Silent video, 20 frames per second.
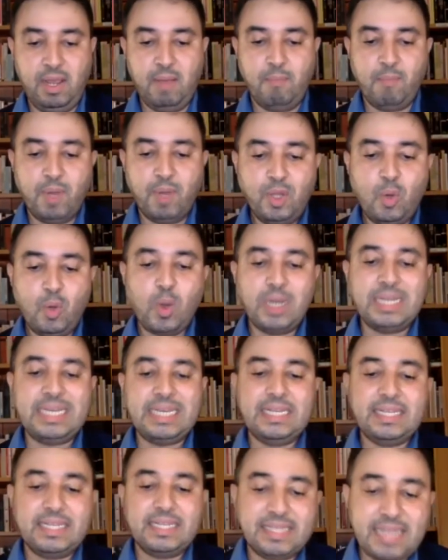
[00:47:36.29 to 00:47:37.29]
but the one he
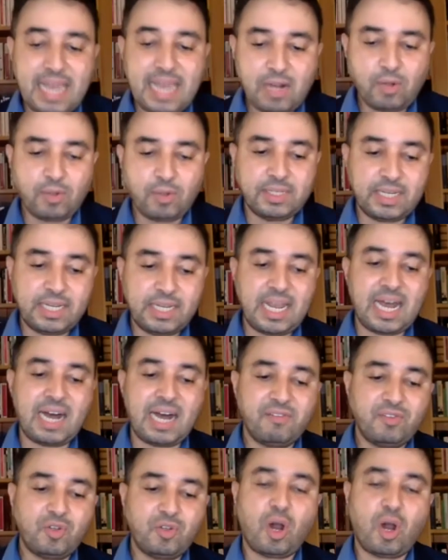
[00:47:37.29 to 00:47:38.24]
settled in after